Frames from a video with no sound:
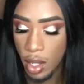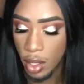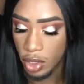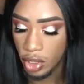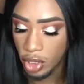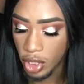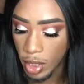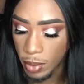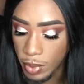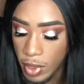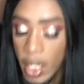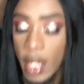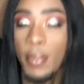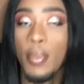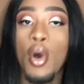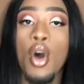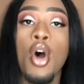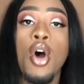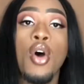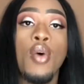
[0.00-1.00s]
Shape Tape
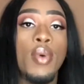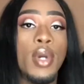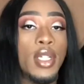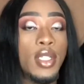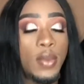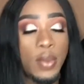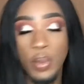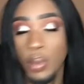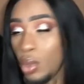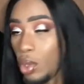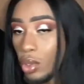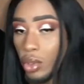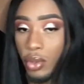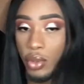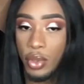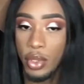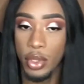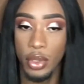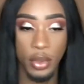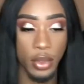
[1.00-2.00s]
always pull
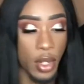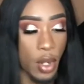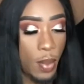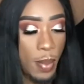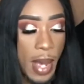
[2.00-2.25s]
through no